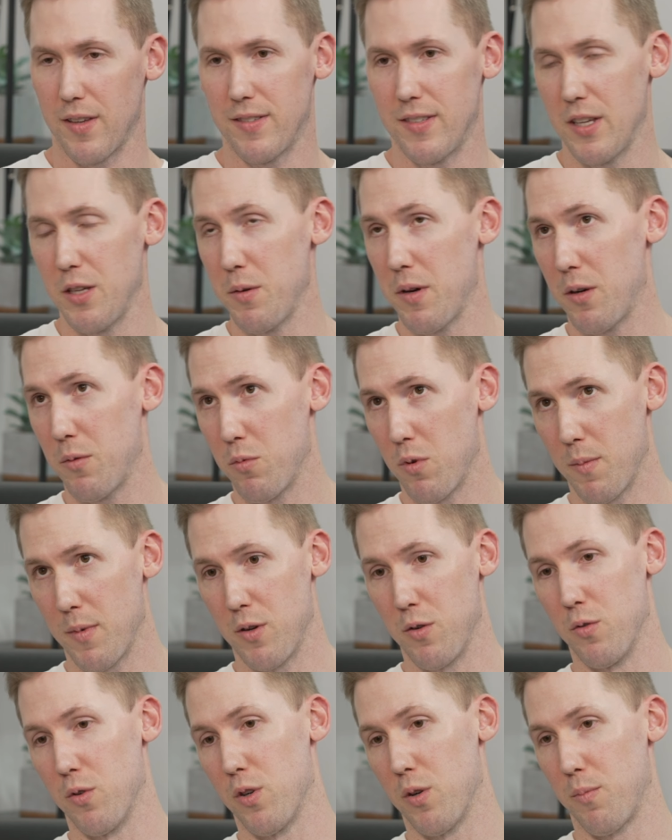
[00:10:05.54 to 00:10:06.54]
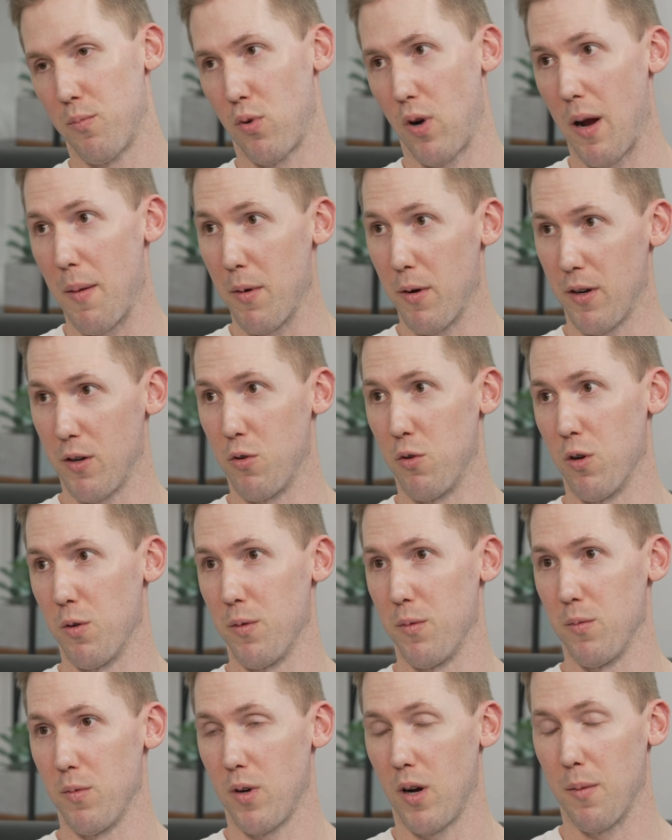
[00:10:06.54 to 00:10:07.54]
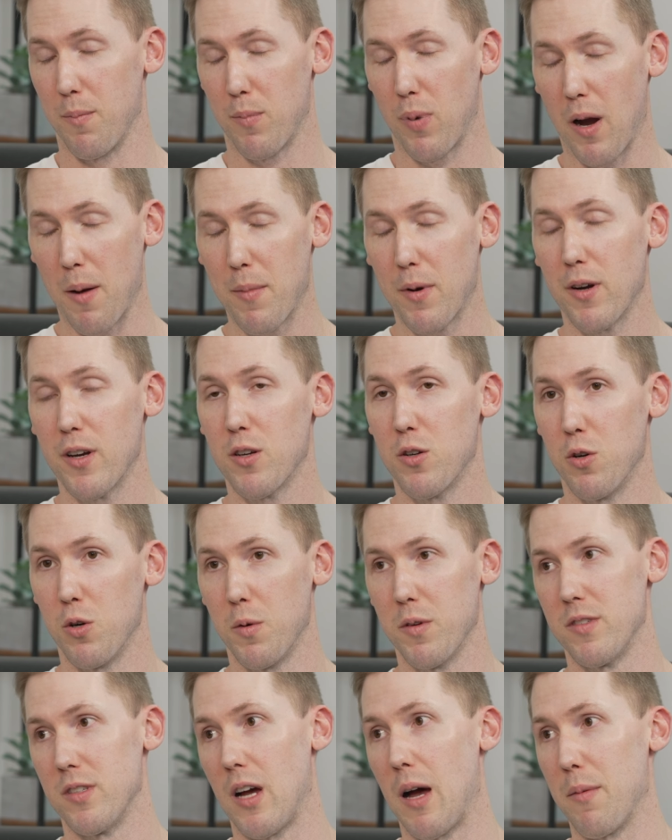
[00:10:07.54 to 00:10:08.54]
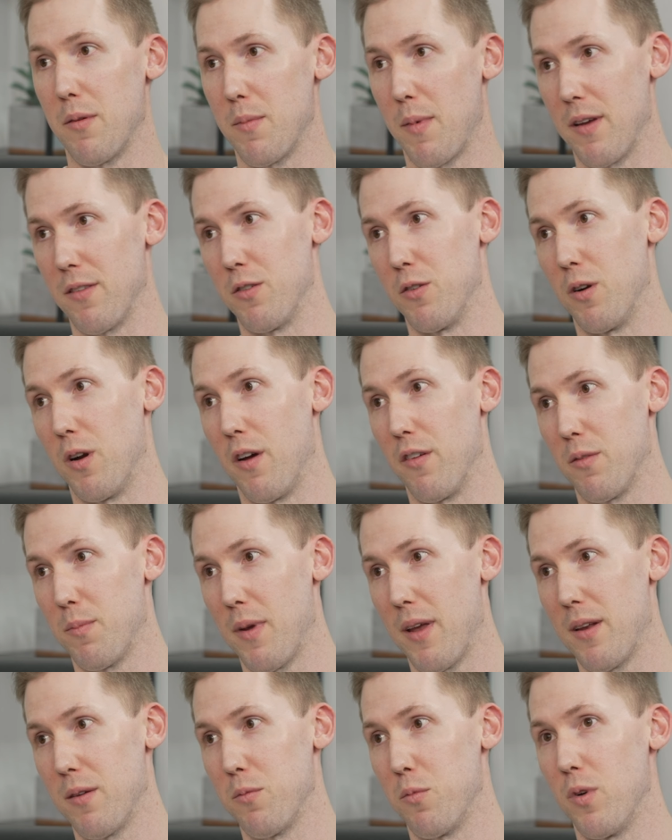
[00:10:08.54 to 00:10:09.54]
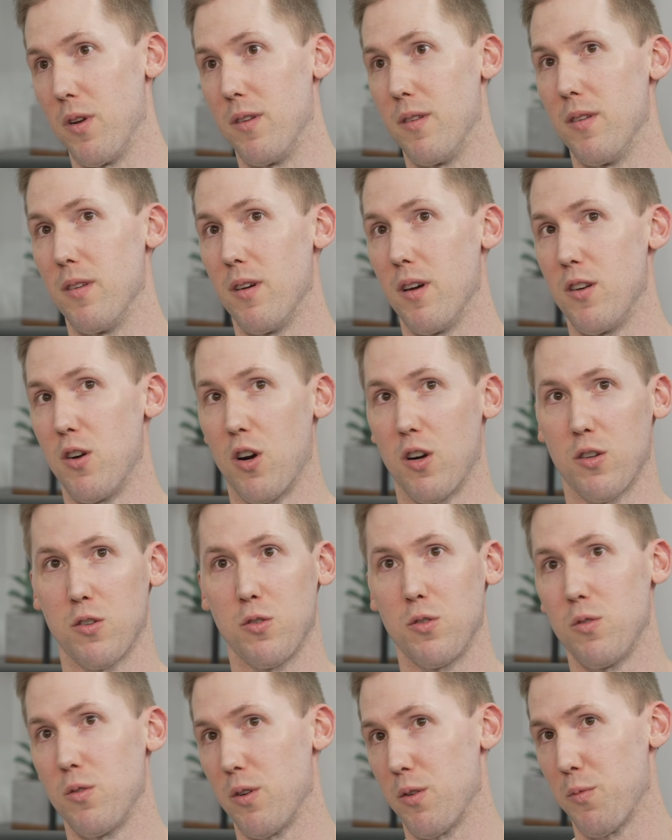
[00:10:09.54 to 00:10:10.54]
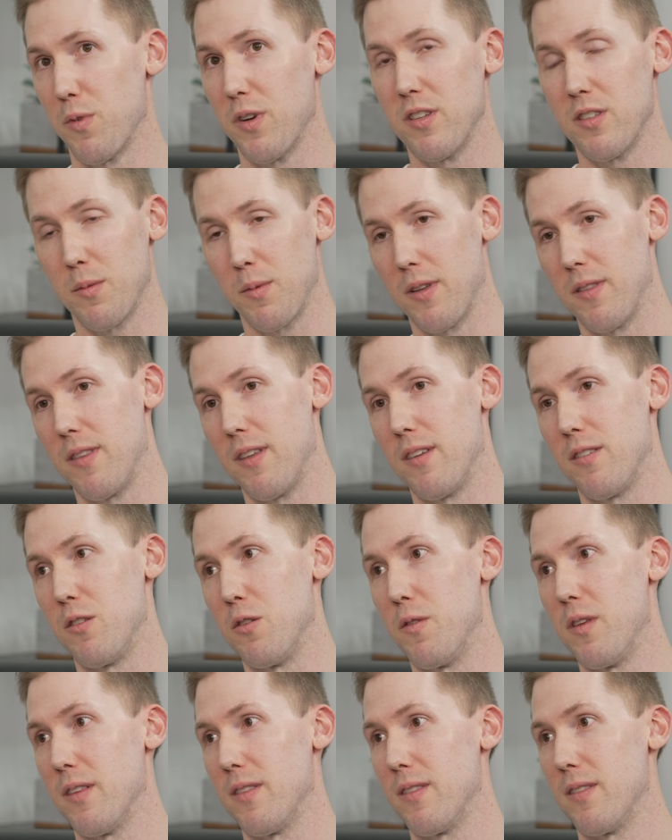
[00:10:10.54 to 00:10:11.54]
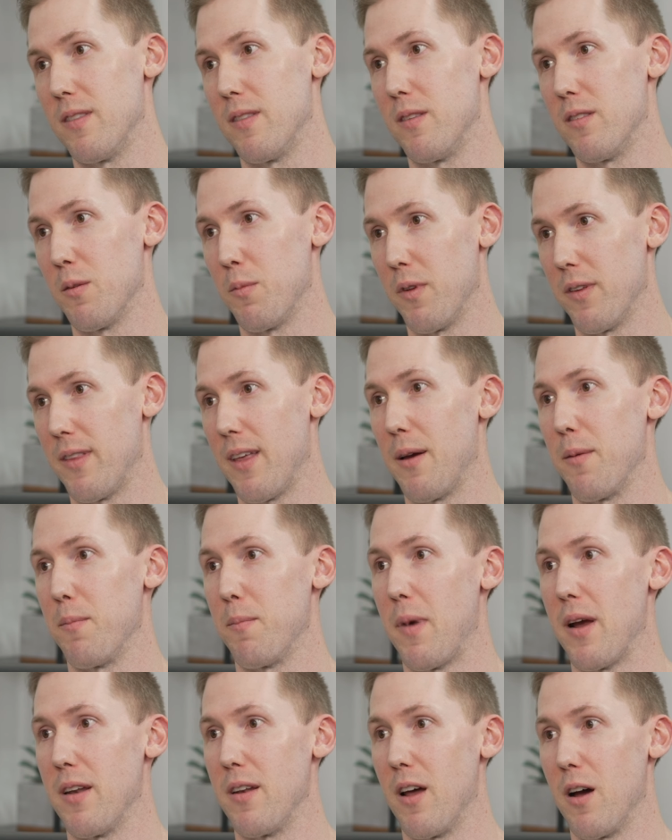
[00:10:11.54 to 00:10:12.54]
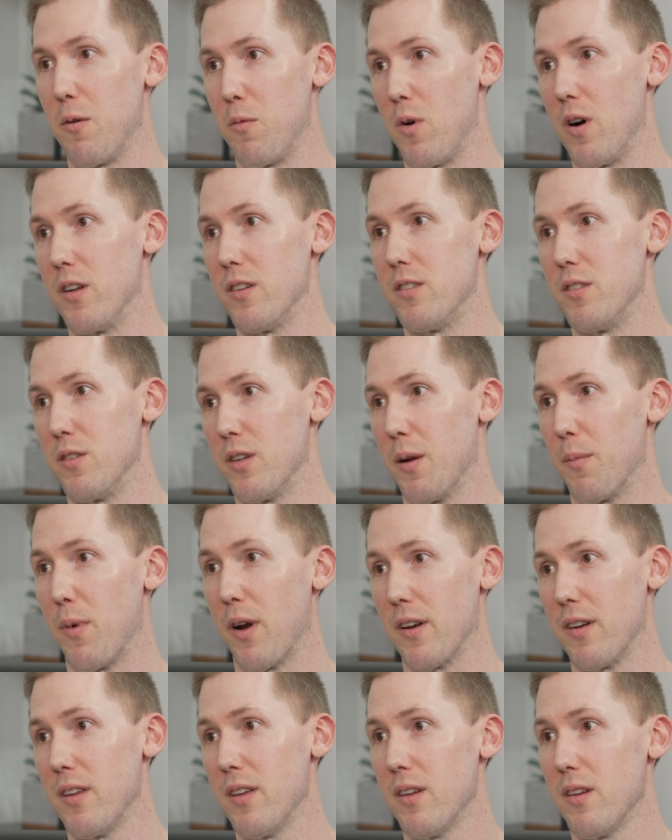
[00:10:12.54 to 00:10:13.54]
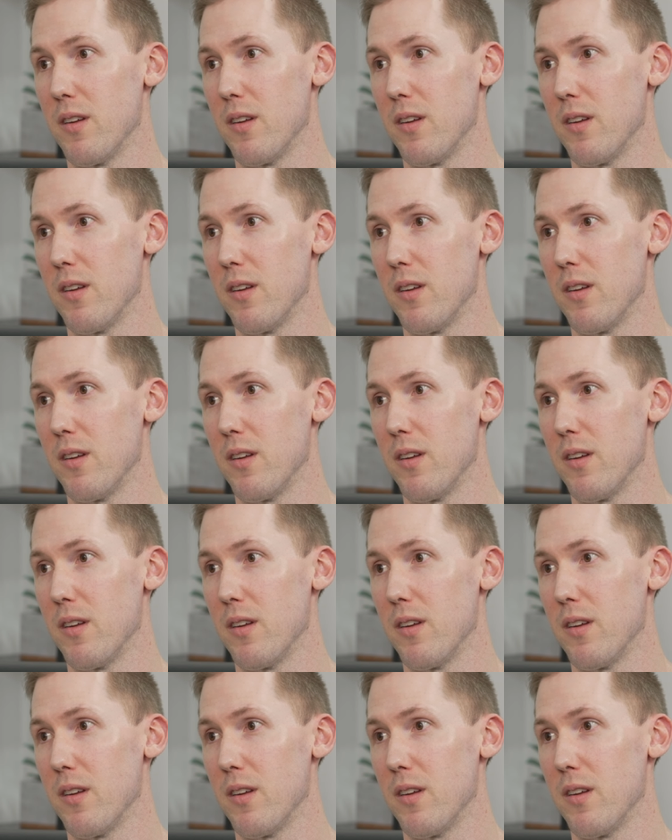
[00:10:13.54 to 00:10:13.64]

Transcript: say you had a woman who her primary goal was to optimize her health span. Would an article or reading something like this, do you think someone like that might not want to get pregnant?